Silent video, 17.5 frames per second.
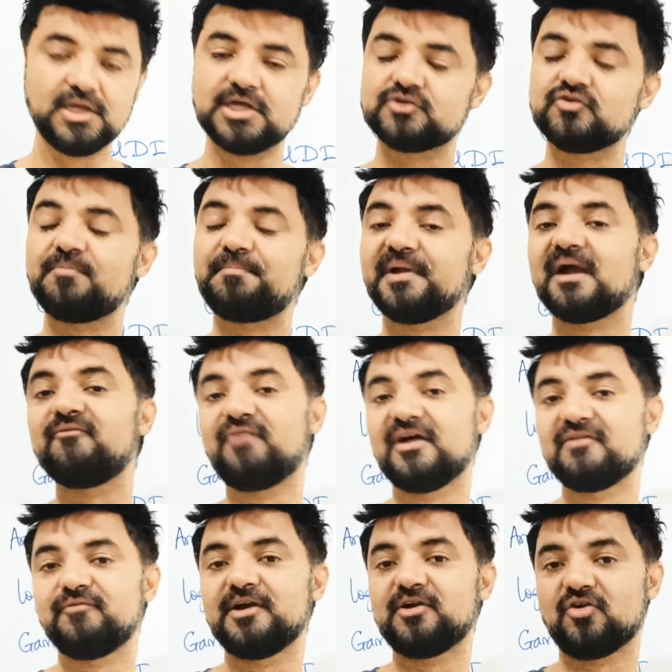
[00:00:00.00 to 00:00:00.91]
So we'll pick up
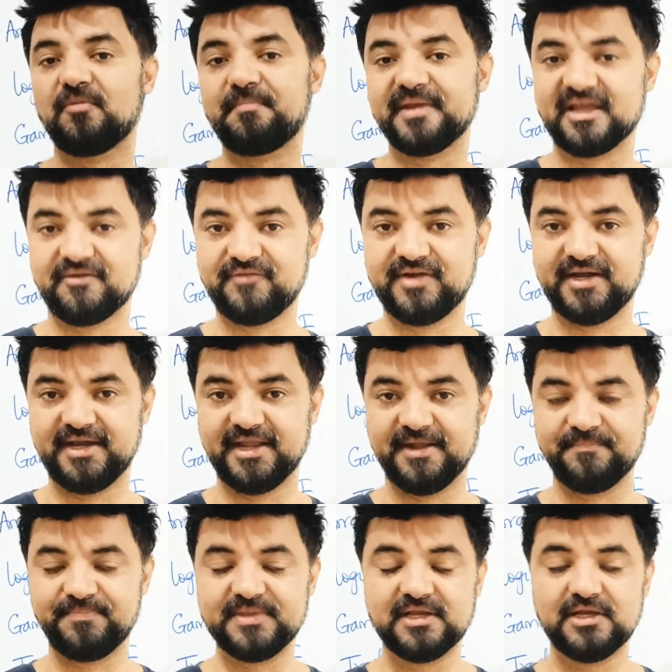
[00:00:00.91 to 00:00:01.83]
one topic every
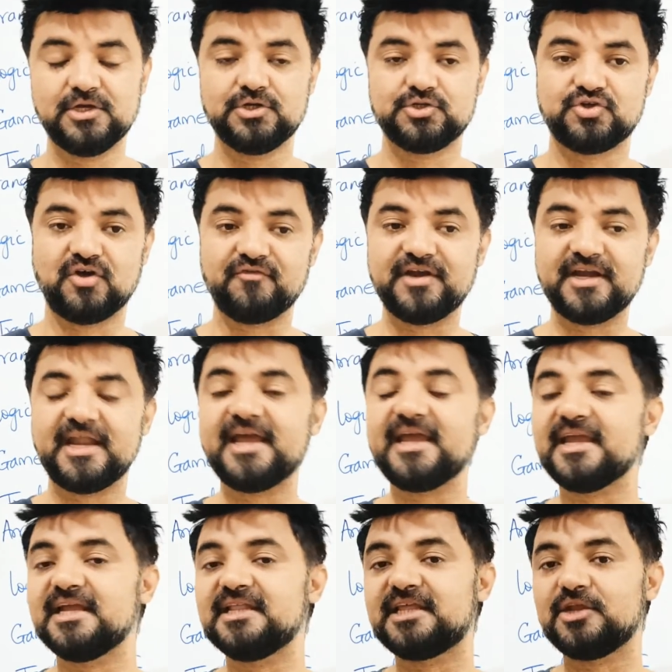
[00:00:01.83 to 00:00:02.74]
day. So every
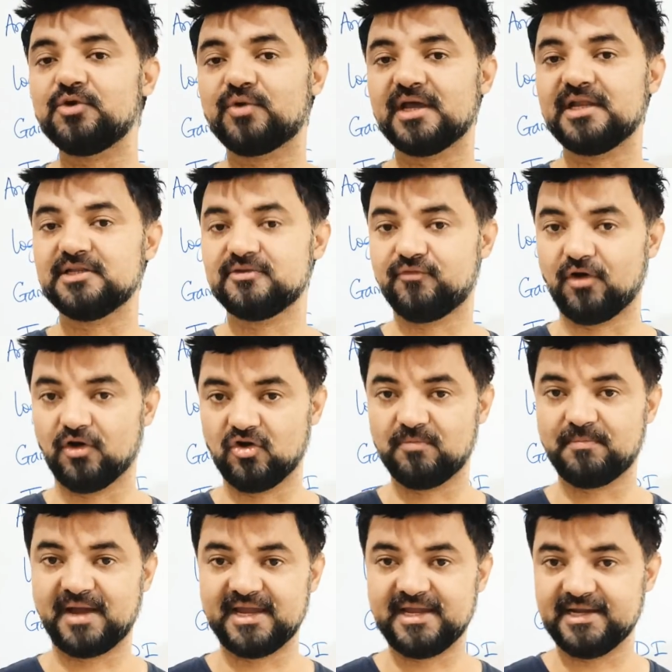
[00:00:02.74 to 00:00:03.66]
day, either you can
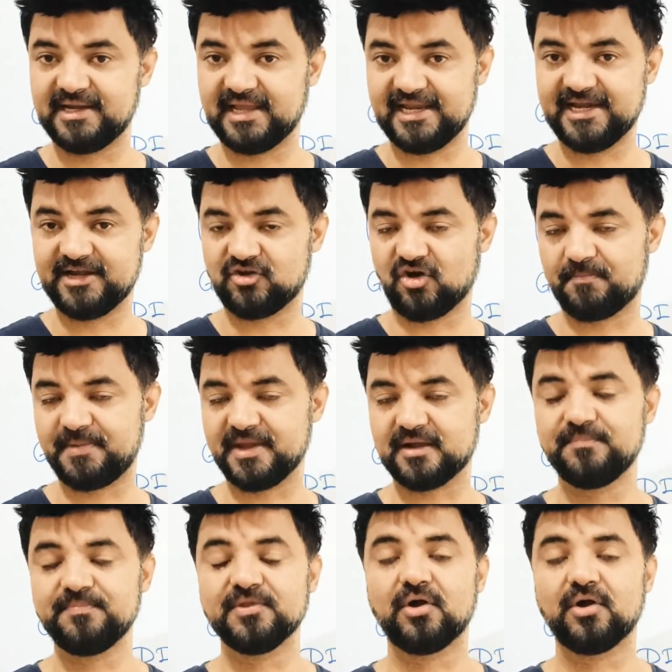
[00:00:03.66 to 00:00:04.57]
follow my daily topic,